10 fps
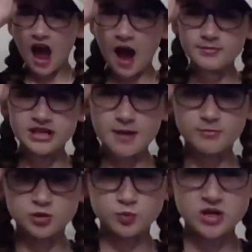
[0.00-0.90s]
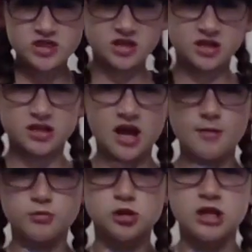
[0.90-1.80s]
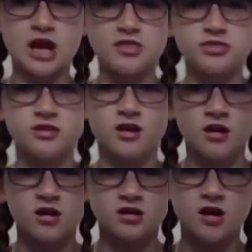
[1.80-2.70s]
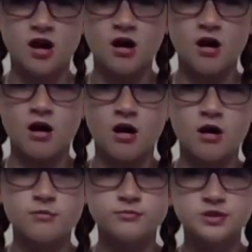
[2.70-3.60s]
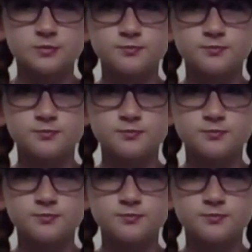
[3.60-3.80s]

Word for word: I'm enamored with enamel and the gums.